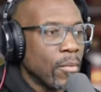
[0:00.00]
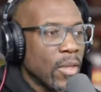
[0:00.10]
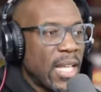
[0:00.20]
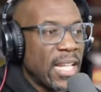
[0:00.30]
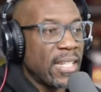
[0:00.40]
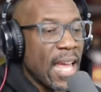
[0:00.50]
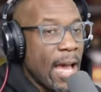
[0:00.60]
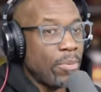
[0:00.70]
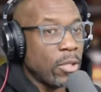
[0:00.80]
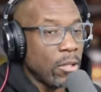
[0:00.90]
That is
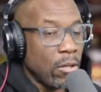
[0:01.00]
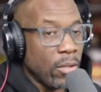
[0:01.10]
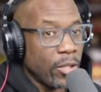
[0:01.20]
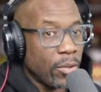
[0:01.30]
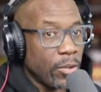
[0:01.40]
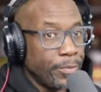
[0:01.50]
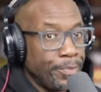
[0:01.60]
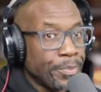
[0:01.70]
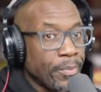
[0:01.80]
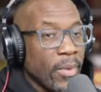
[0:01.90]
absolutely true.
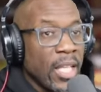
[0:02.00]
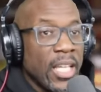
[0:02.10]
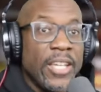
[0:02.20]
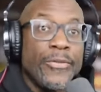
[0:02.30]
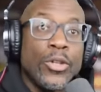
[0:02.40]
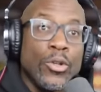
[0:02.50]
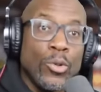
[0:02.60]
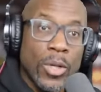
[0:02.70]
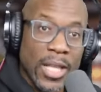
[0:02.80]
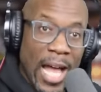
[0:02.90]
If you
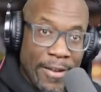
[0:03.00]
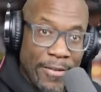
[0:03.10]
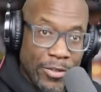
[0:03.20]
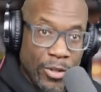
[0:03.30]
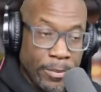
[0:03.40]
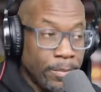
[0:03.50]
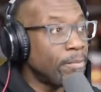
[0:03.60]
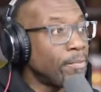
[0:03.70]
do a live stream